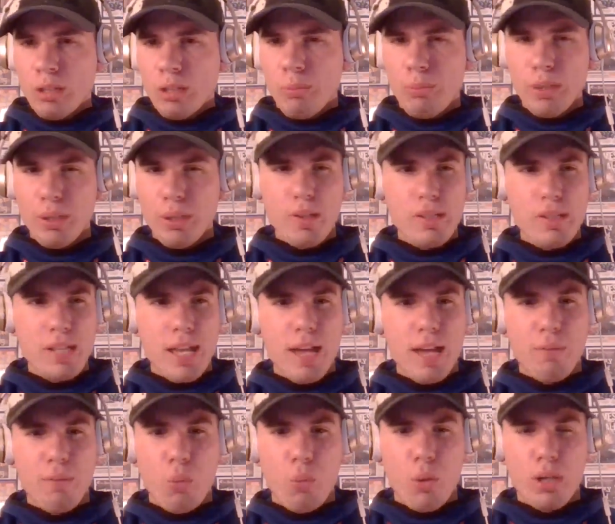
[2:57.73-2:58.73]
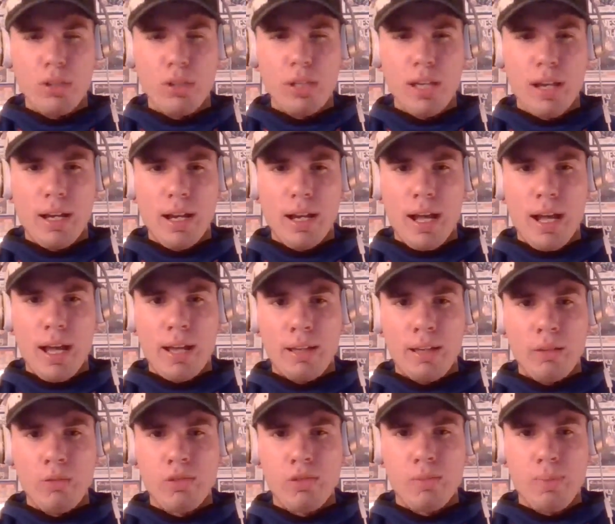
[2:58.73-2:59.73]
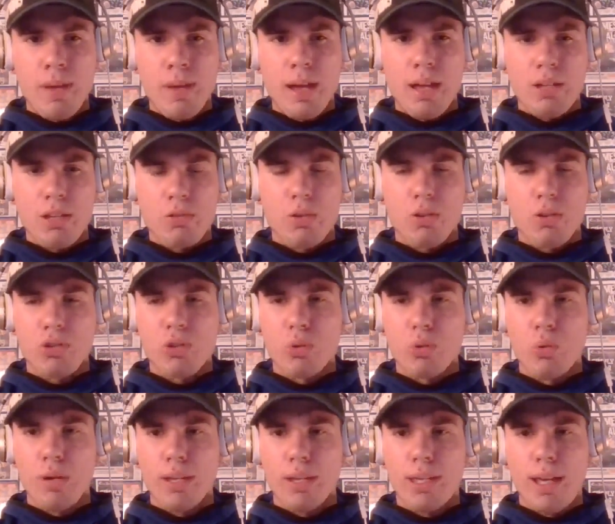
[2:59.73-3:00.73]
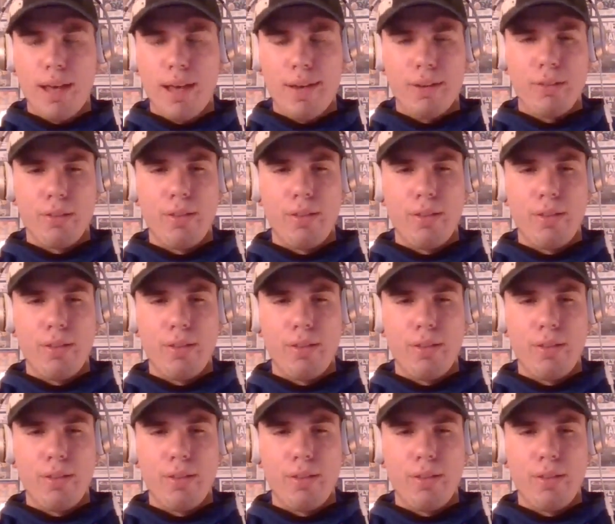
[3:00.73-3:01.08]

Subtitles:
Bills have one guy who's a pass rusher who I kind of